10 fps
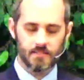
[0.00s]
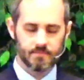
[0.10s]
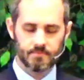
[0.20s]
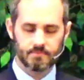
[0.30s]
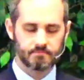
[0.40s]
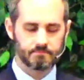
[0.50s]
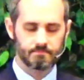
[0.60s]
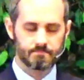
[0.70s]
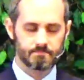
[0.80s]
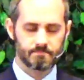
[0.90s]

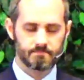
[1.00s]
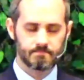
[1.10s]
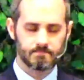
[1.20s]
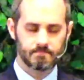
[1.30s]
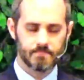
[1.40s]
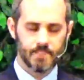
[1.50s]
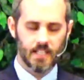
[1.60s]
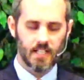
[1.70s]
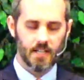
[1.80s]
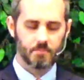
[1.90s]

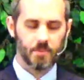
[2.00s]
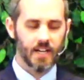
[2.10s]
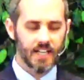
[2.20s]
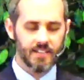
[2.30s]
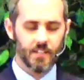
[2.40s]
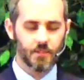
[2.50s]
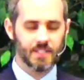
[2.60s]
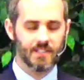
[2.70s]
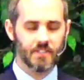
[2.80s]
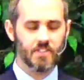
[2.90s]
I pray that you
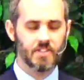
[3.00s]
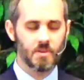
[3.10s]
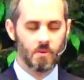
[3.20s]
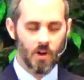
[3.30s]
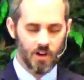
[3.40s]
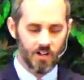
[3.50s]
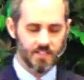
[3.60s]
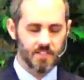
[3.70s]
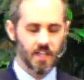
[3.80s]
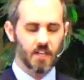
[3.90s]
would give us new hearts